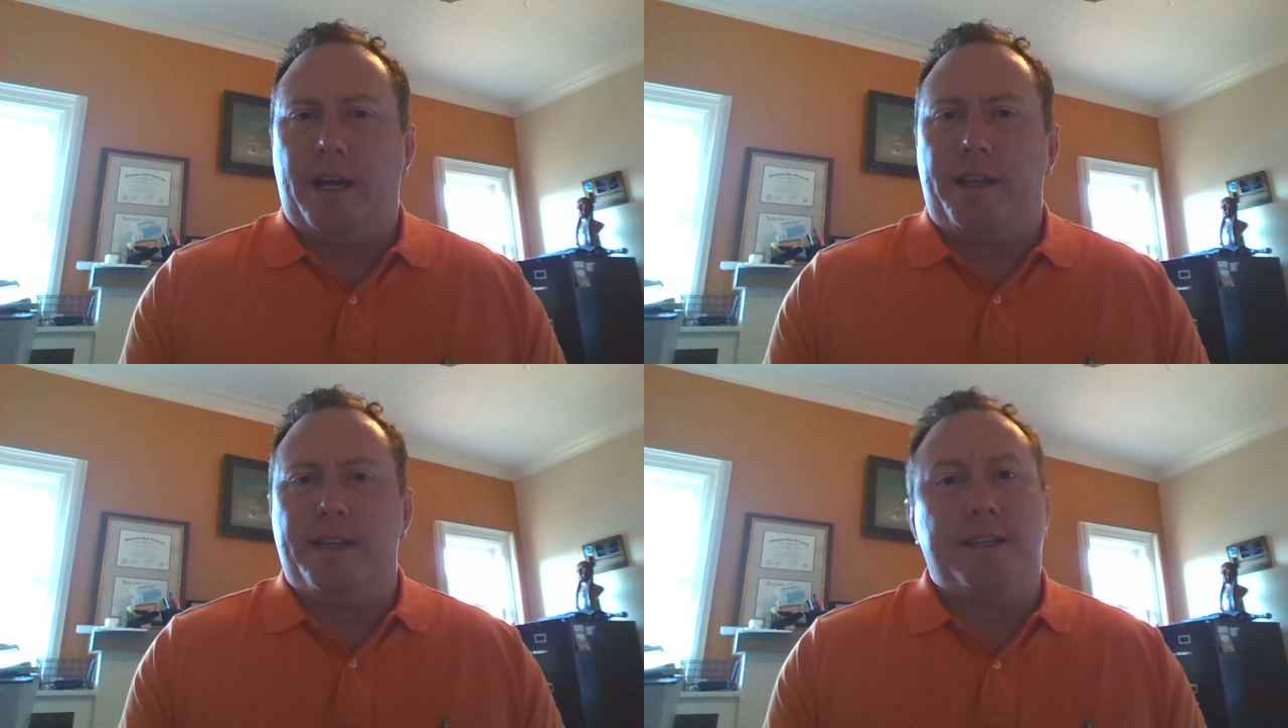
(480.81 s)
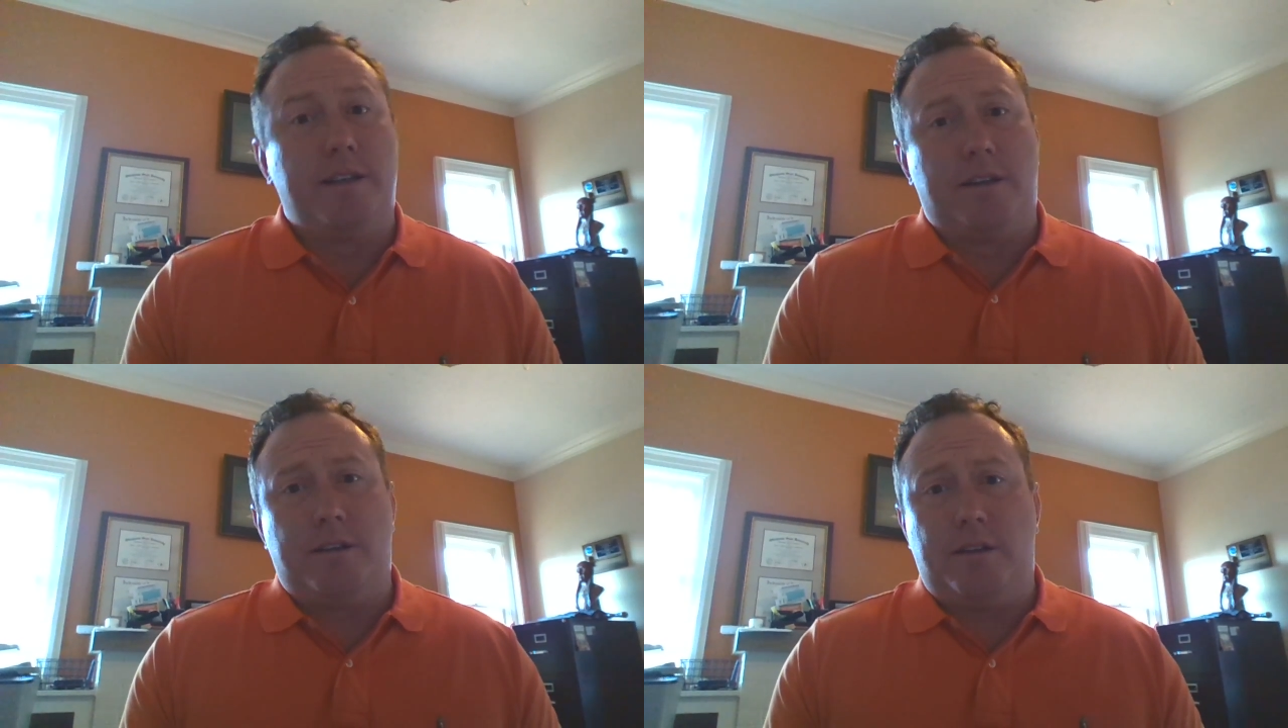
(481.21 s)
and this
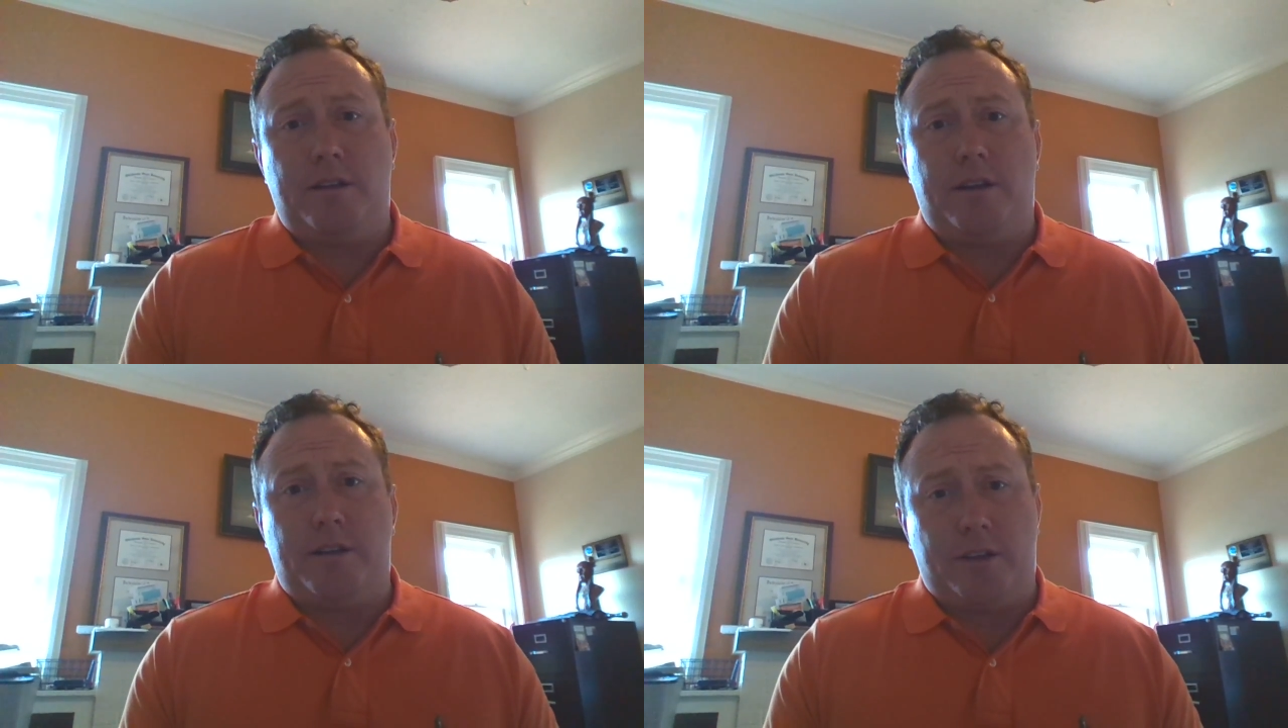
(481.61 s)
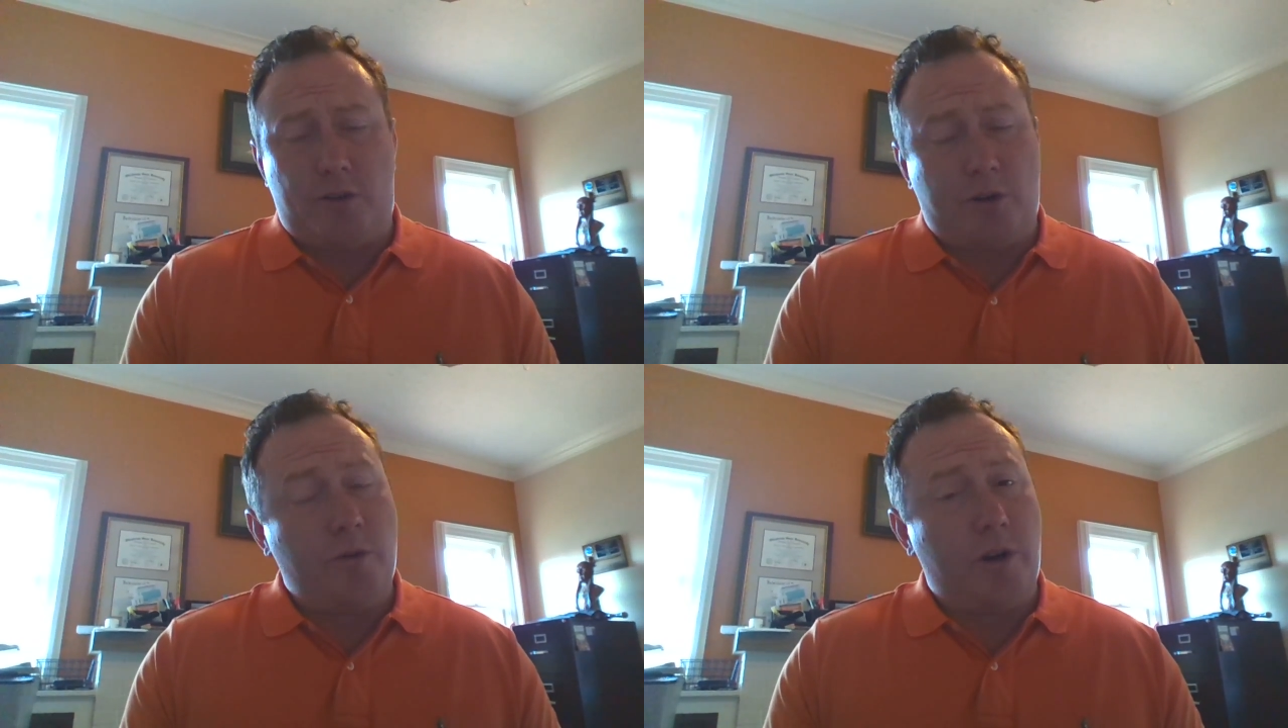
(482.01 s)
isn't
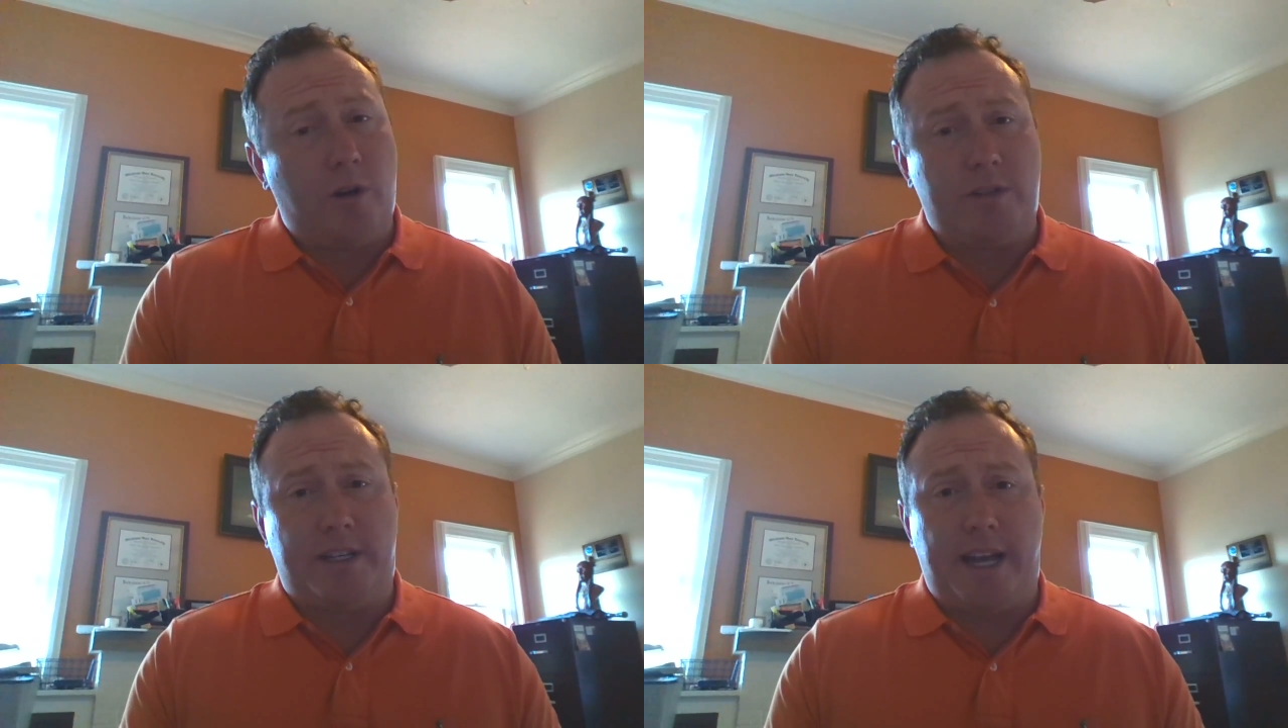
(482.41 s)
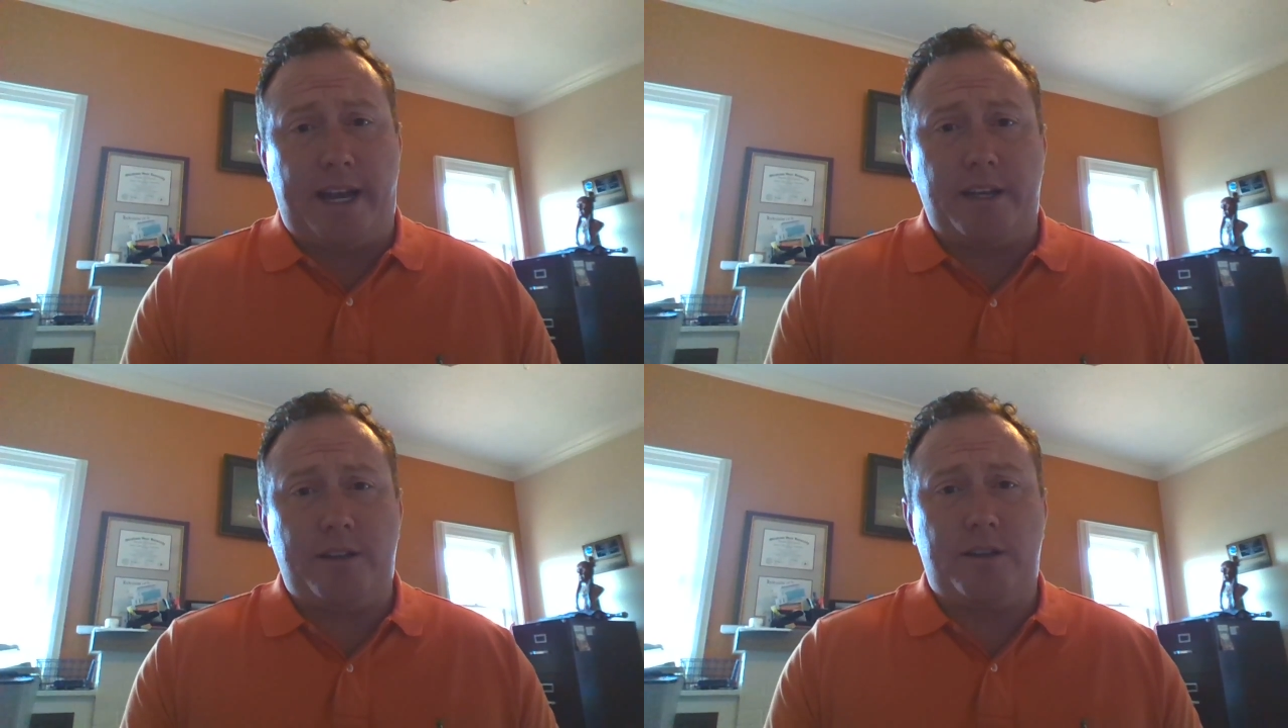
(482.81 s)
true in all
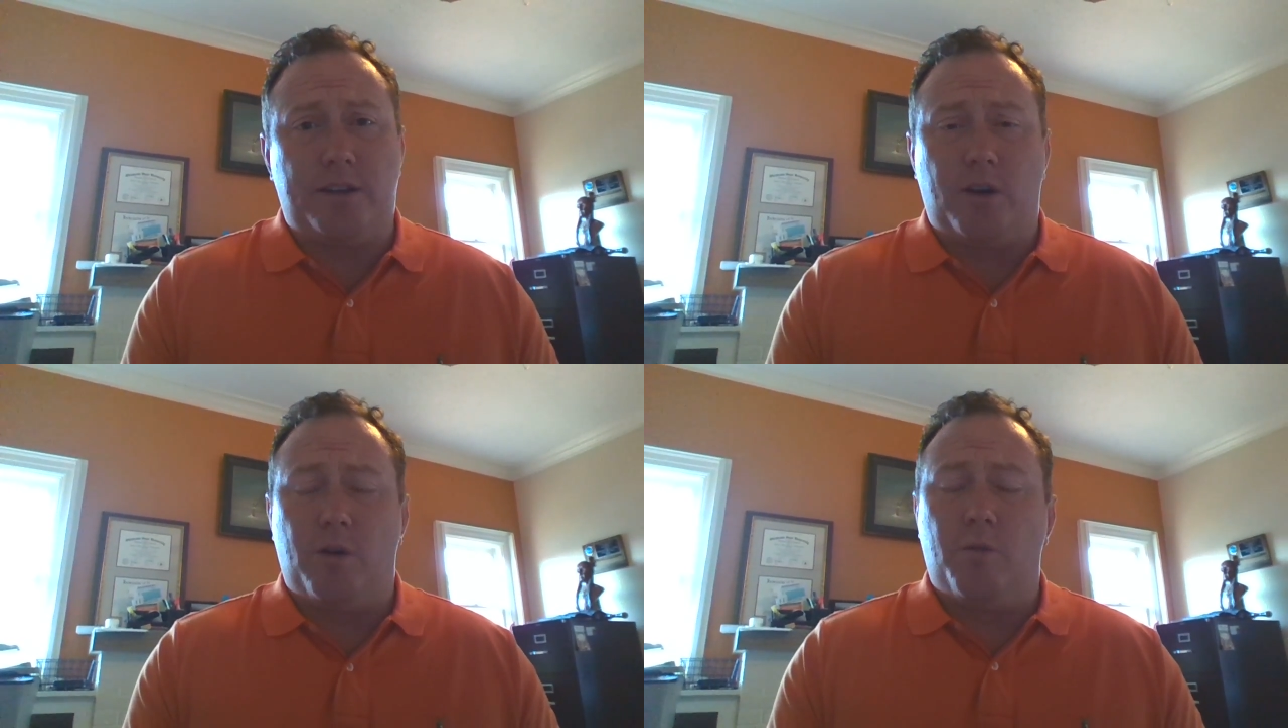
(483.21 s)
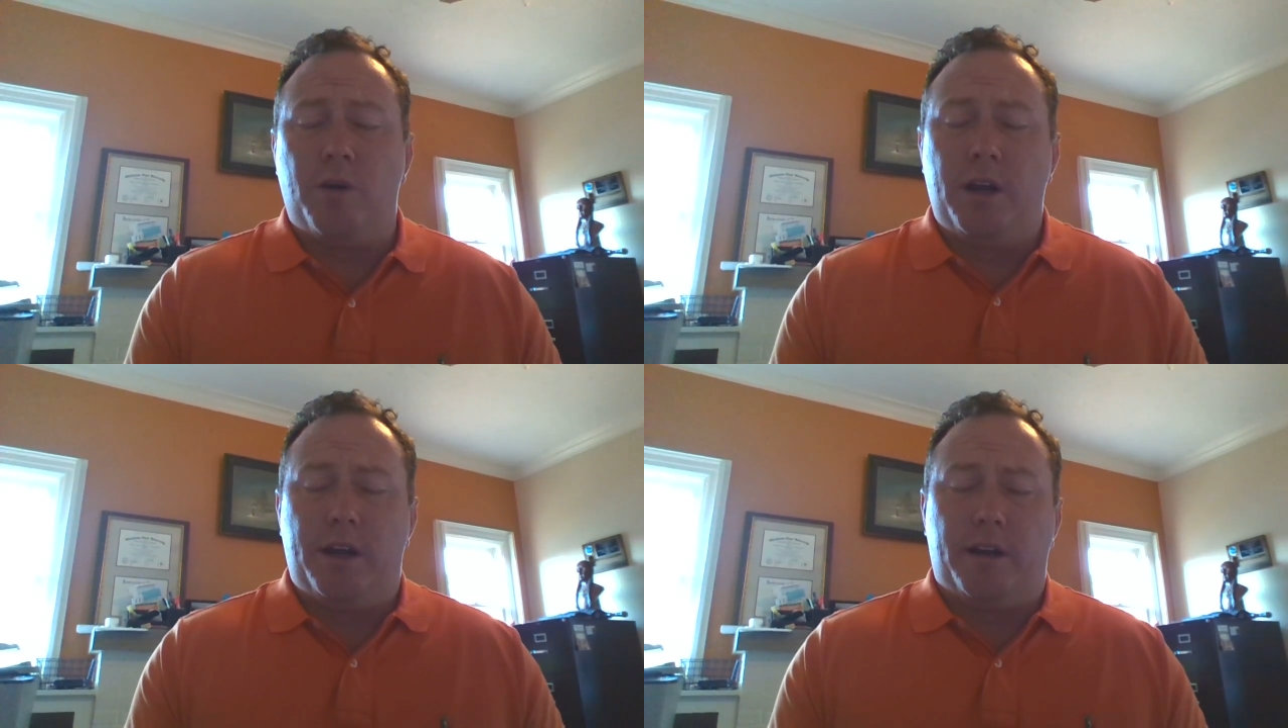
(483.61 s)
states.
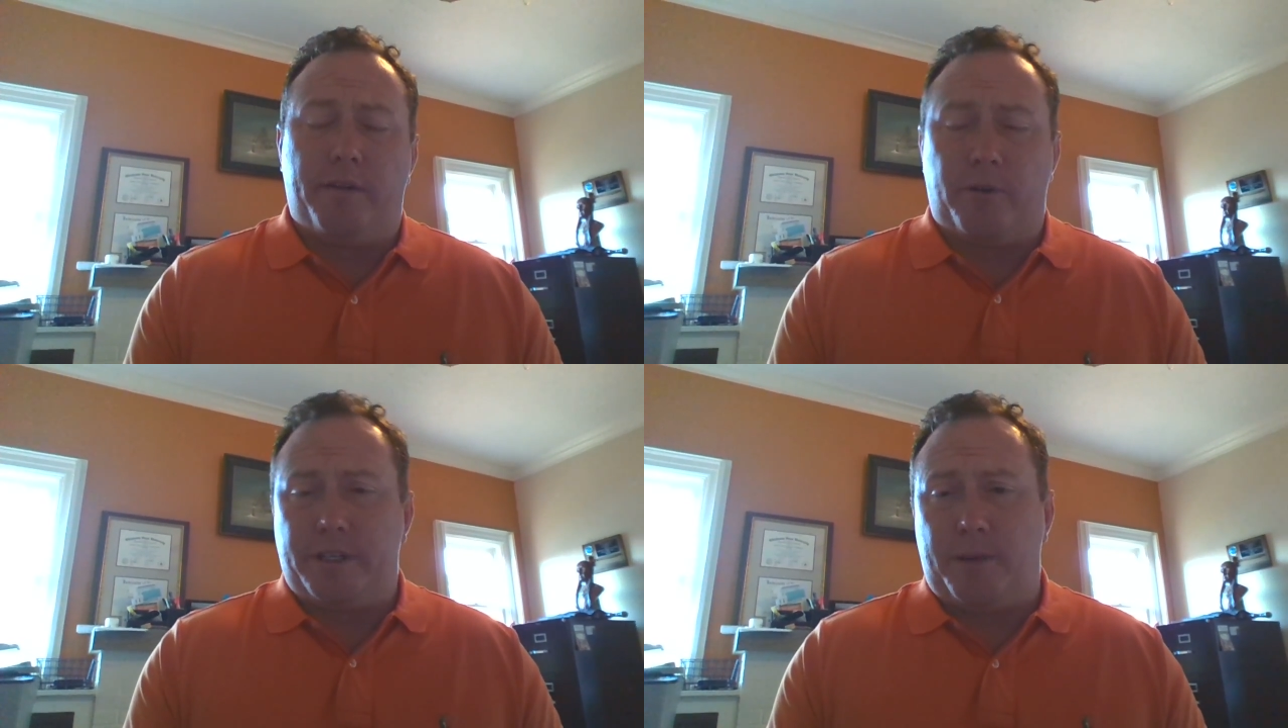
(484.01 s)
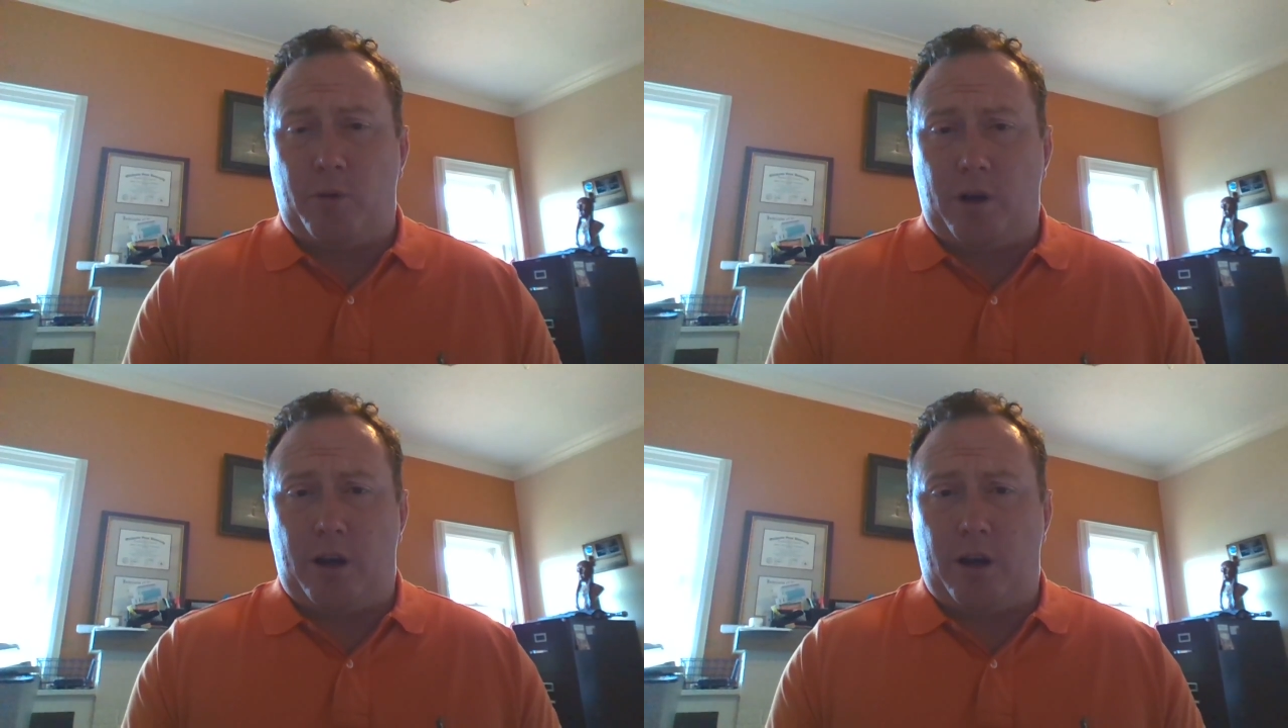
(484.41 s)
So, for example,